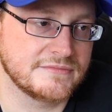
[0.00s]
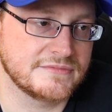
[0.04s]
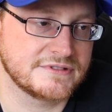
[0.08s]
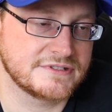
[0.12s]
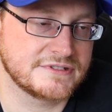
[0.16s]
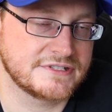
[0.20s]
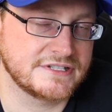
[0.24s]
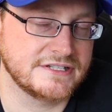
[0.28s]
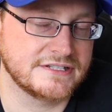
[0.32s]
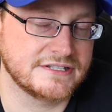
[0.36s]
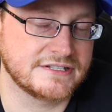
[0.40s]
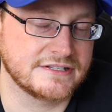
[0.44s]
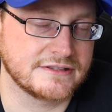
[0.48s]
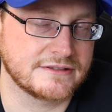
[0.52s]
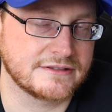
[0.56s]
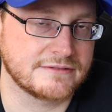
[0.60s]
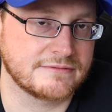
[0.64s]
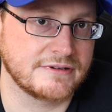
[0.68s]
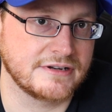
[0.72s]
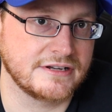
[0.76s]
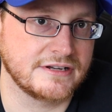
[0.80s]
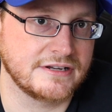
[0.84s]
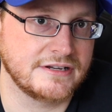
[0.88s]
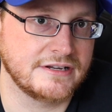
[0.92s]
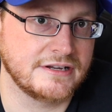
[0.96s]
season
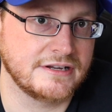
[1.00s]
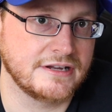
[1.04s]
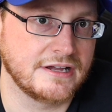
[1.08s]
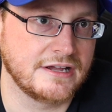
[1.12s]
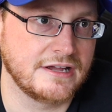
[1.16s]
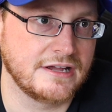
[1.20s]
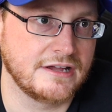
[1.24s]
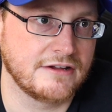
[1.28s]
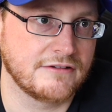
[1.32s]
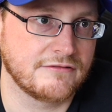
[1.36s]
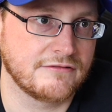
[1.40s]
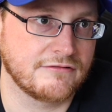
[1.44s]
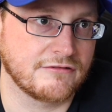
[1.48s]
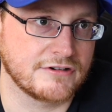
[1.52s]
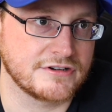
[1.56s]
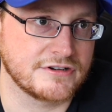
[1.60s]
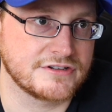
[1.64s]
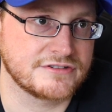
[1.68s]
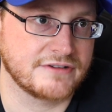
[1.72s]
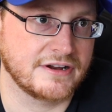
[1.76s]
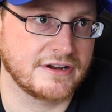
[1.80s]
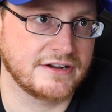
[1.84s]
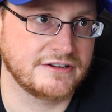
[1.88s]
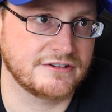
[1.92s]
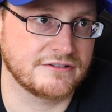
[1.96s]
3 for
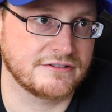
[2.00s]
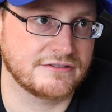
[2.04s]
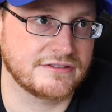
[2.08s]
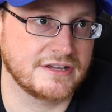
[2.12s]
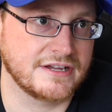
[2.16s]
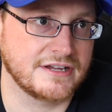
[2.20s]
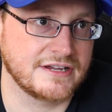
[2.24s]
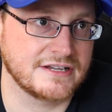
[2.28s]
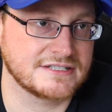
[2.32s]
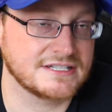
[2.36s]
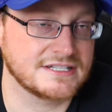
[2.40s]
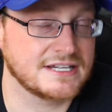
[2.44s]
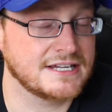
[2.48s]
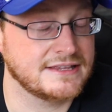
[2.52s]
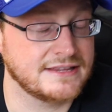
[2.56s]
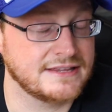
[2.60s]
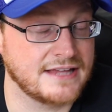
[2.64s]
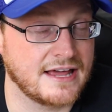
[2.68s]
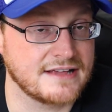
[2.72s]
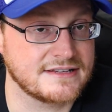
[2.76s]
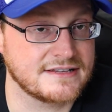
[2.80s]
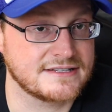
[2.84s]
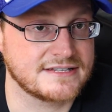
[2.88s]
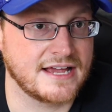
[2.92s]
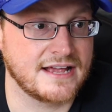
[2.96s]
Stranger Things in
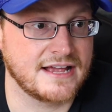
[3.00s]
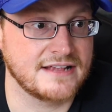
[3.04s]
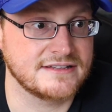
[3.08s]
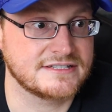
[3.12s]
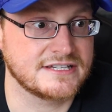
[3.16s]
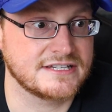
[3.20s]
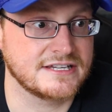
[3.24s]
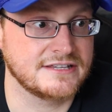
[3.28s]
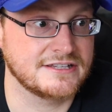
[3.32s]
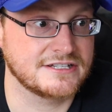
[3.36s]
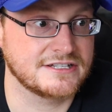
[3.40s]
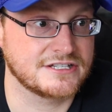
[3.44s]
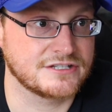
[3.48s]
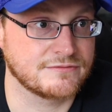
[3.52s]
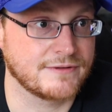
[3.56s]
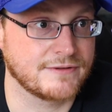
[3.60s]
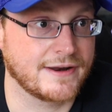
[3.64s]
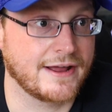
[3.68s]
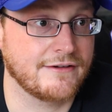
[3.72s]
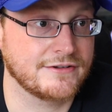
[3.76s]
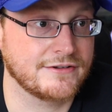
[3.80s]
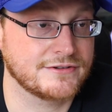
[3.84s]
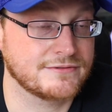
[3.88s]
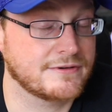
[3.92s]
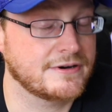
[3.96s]
that sense, and this is what
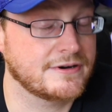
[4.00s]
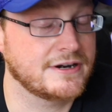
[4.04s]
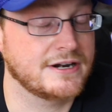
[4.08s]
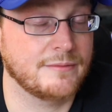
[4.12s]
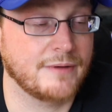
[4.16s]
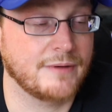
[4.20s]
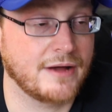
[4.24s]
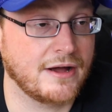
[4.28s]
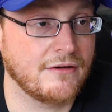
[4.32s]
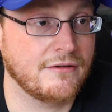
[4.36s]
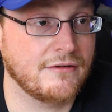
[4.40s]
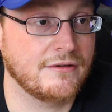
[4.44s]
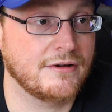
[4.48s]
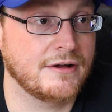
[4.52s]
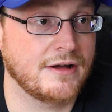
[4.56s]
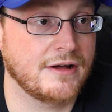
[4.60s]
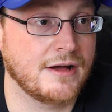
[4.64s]
I was worried about.